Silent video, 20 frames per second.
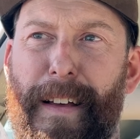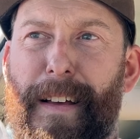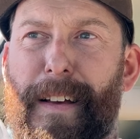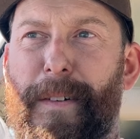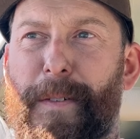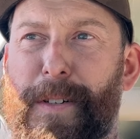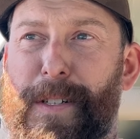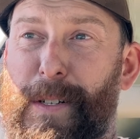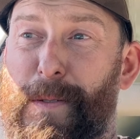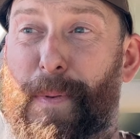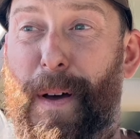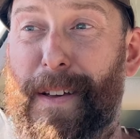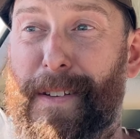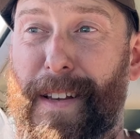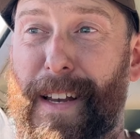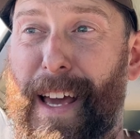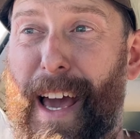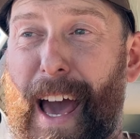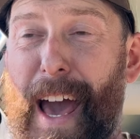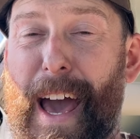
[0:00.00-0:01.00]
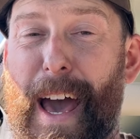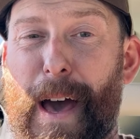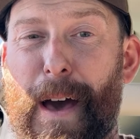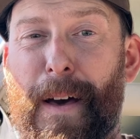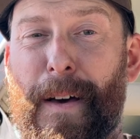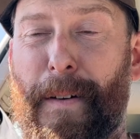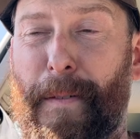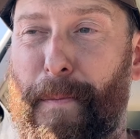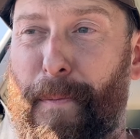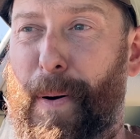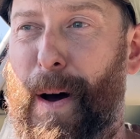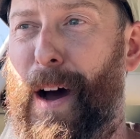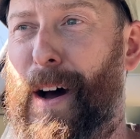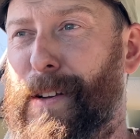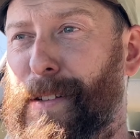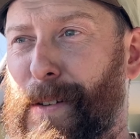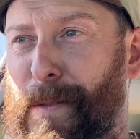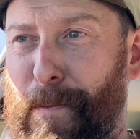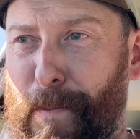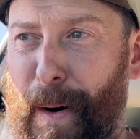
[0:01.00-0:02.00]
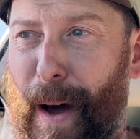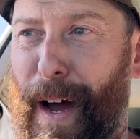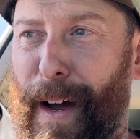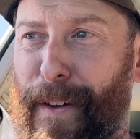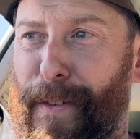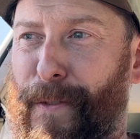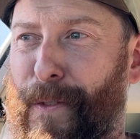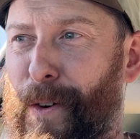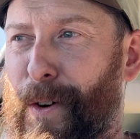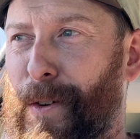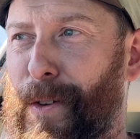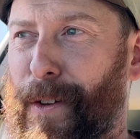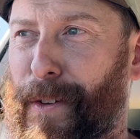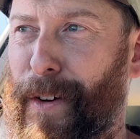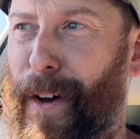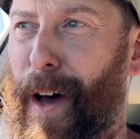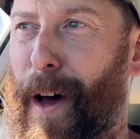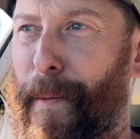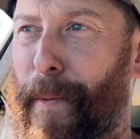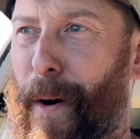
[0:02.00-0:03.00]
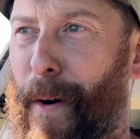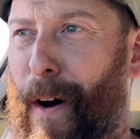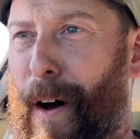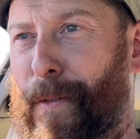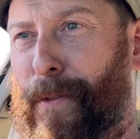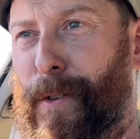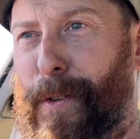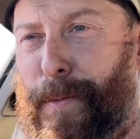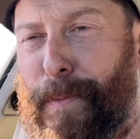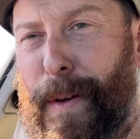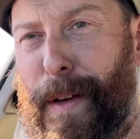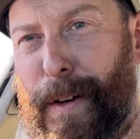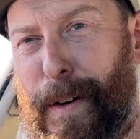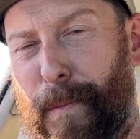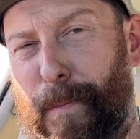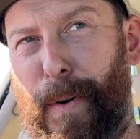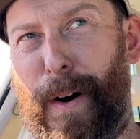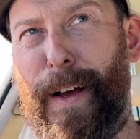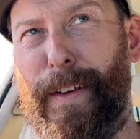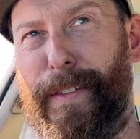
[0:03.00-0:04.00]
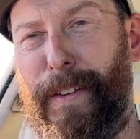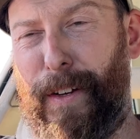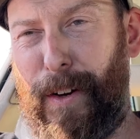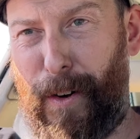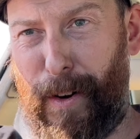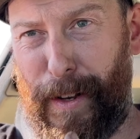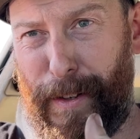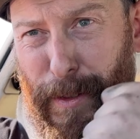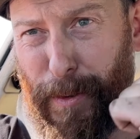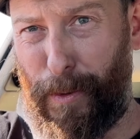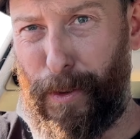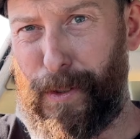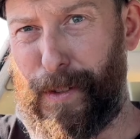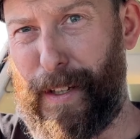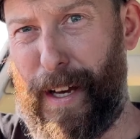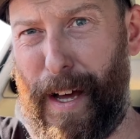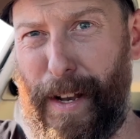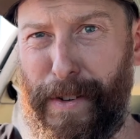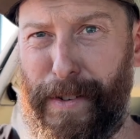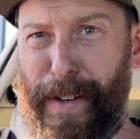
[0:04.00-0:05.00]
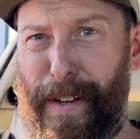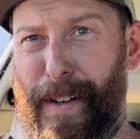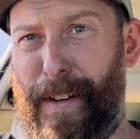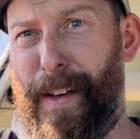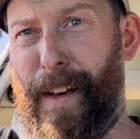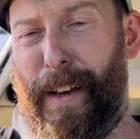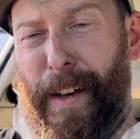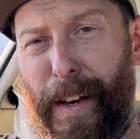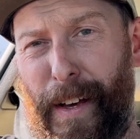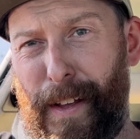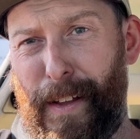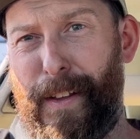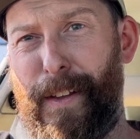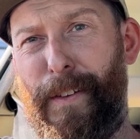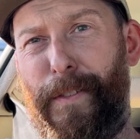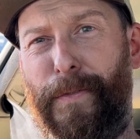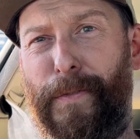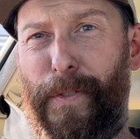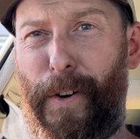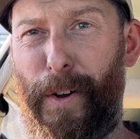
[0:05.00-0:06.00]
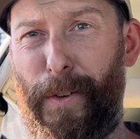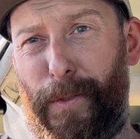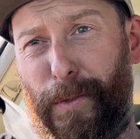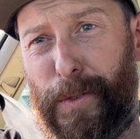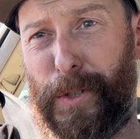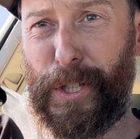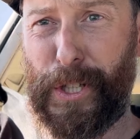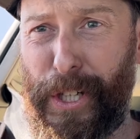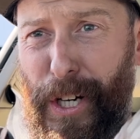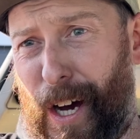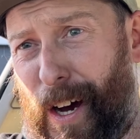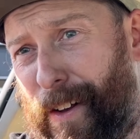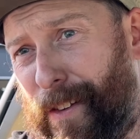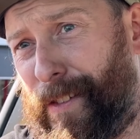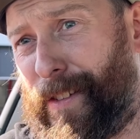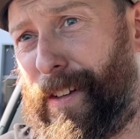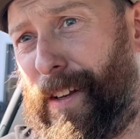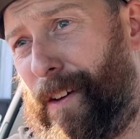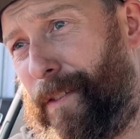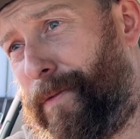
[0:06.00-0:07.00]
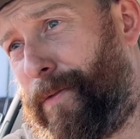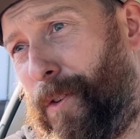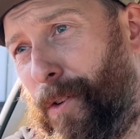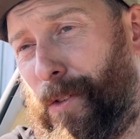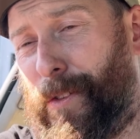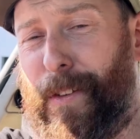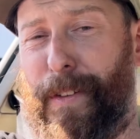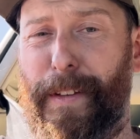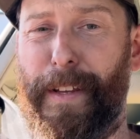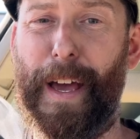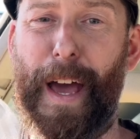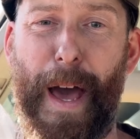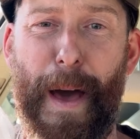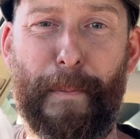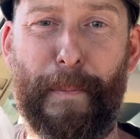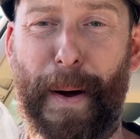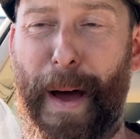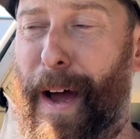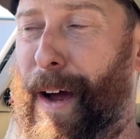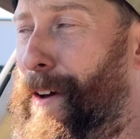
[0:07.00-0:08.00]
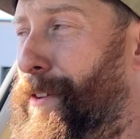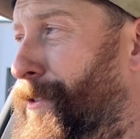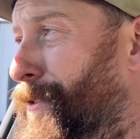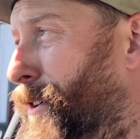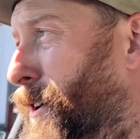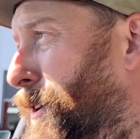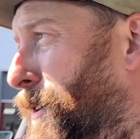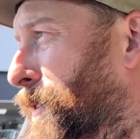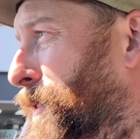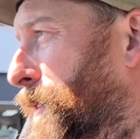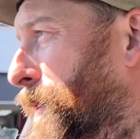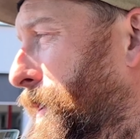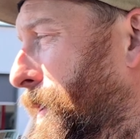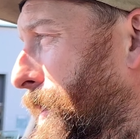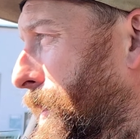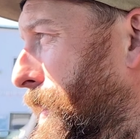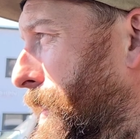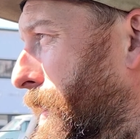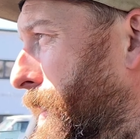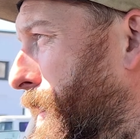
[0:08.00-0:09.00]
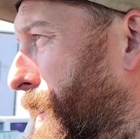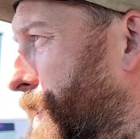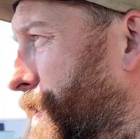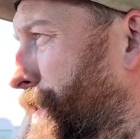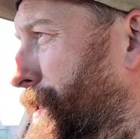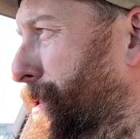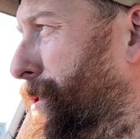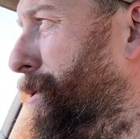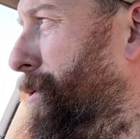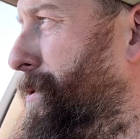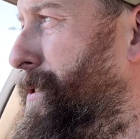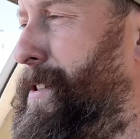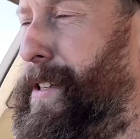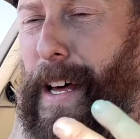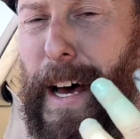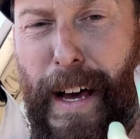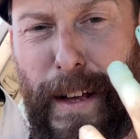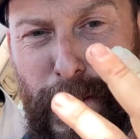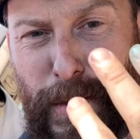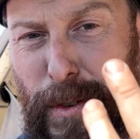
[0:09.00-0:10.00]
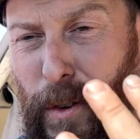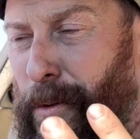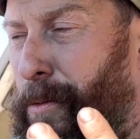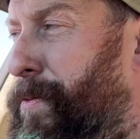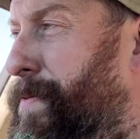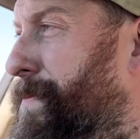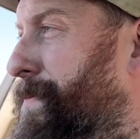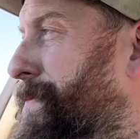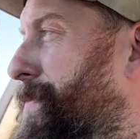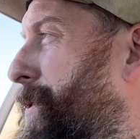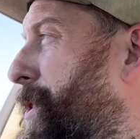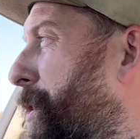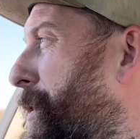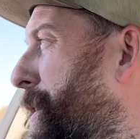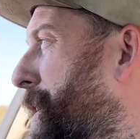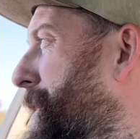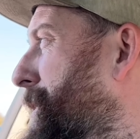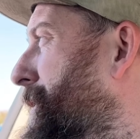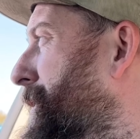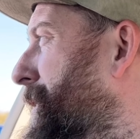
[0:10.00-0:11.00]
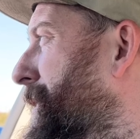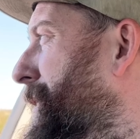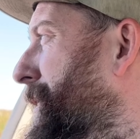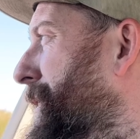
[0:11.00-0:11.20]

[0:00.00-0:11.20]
which is basically air passing back through the turbo after it's been compressed and gone in towards the engine. The throttle shuts and it forces the air back through, which causes that sort of noise.